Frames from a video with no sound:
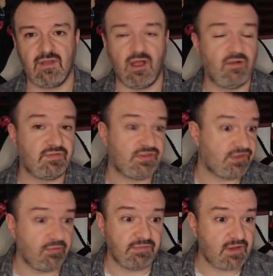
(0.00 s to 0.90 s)
of
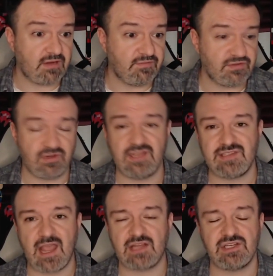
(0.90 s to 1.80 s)
some kind of a
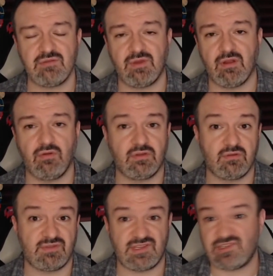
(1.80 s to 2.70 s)
transaction where, oh, look, there
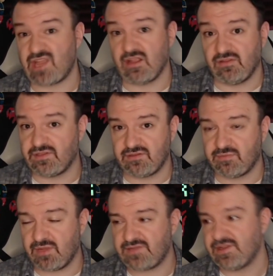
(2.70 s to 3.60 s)
was a sale that took
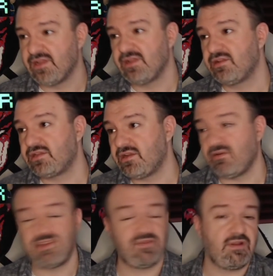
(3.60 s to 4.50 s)
place, you know,
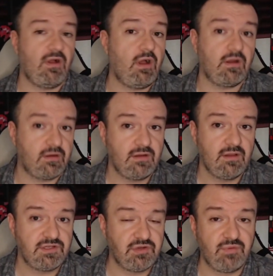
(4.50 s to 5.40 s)
it's very hard
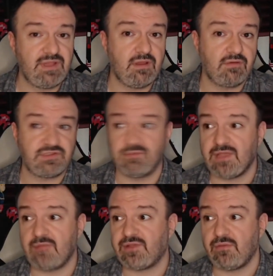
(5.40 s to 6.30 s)
to win those.
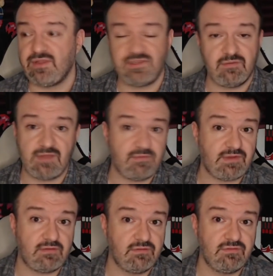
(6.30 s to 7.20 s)
Sometimes I win, sometimes
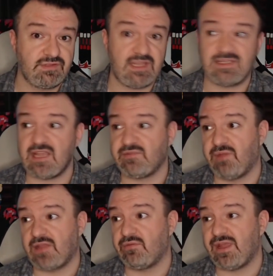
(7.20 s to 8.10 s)
I lose. It takes,
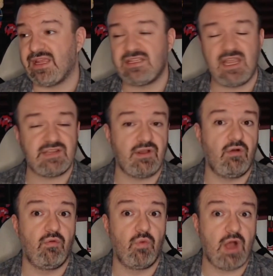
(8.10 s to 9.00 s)
by the way, it takes a
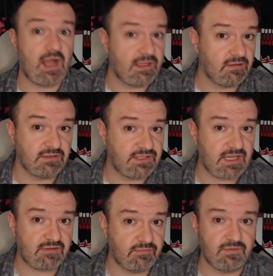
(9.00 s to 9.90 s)
while to
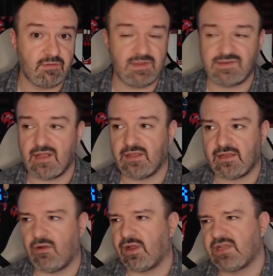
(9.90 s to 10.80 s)
get through them. It's not like,
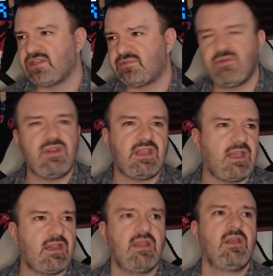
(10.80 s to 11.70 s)
oh, I could dispute it and
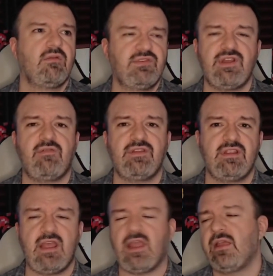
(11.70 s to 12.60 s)
get it resolved in a
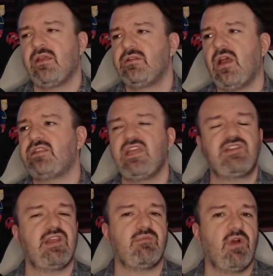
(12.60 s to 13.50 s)
day. No, it takes
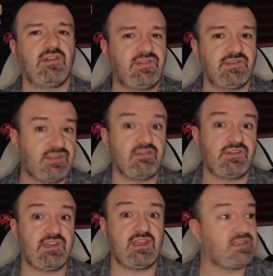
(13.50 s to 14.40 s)
like months.
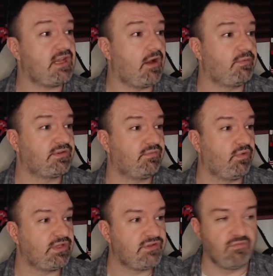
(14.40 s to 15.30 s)
Seriously, it can take upwards of 1
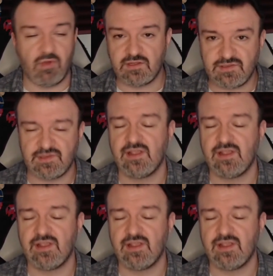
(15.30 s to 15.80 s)
to 2 months